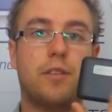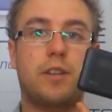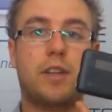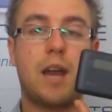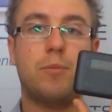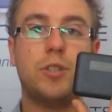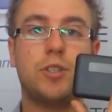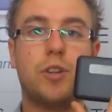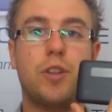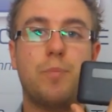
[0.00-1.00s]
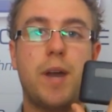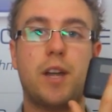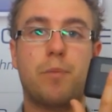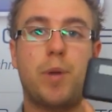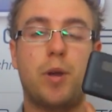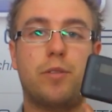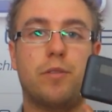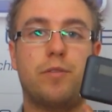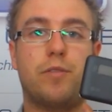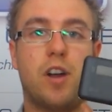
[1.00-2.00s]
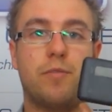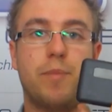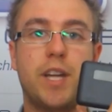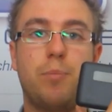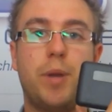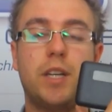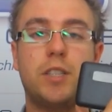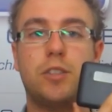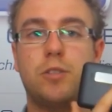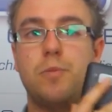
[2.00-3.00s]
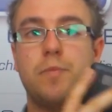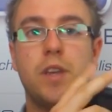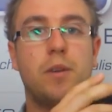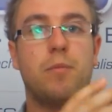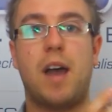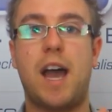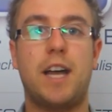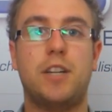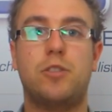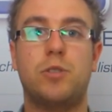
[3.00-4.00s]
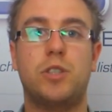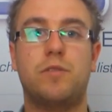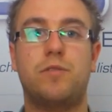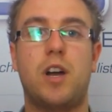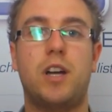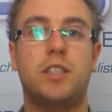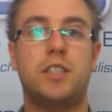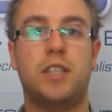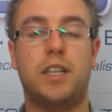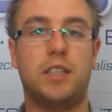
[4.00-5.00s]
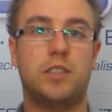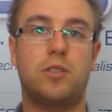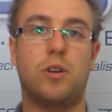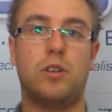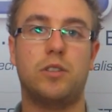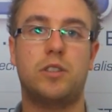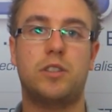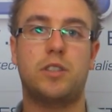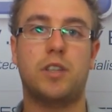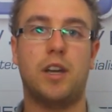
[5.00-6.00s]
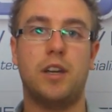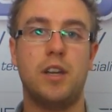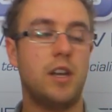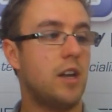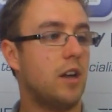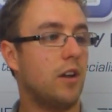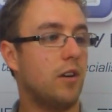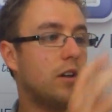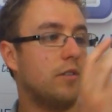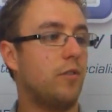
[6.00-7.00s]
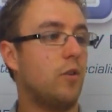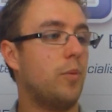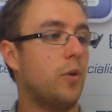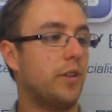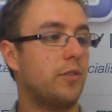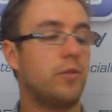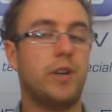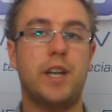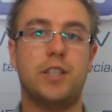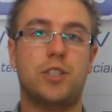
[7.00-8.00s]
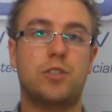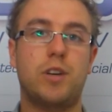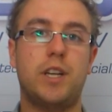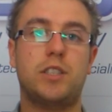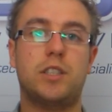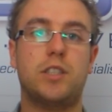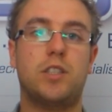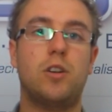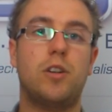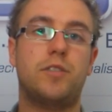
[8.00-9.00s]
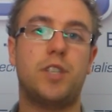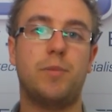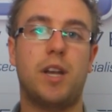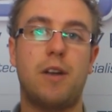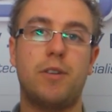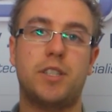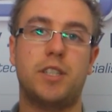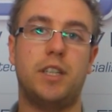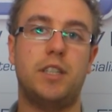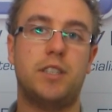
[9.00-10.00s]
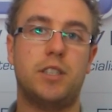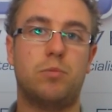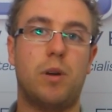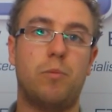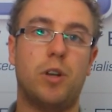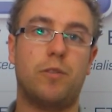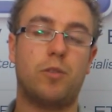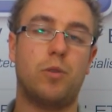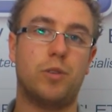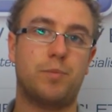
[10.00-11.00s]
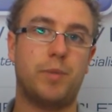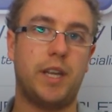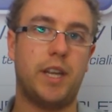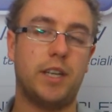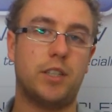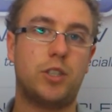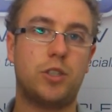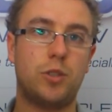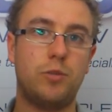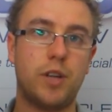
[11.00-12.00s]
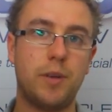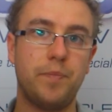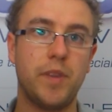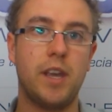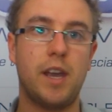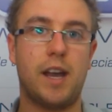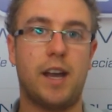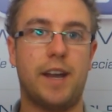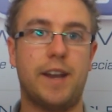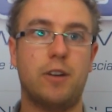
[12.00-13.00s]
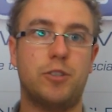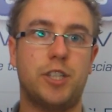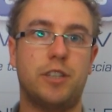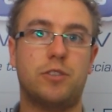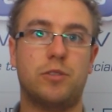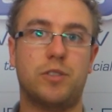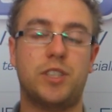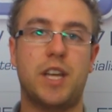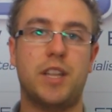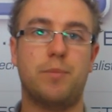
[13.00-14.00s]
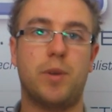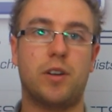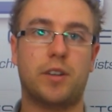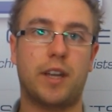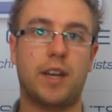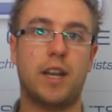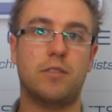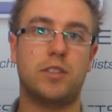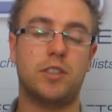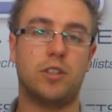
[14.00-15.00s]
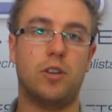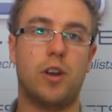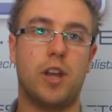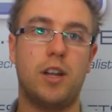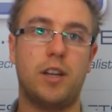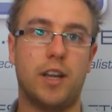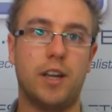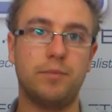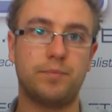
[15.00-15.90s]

cameras on the back, both at 5 megapixel. Android device, it's got a 4.3-inch screen, so there's a lot of similarities. This one will of course be here sooner, and LG has sort of set the mark. They announced this a lot earlier,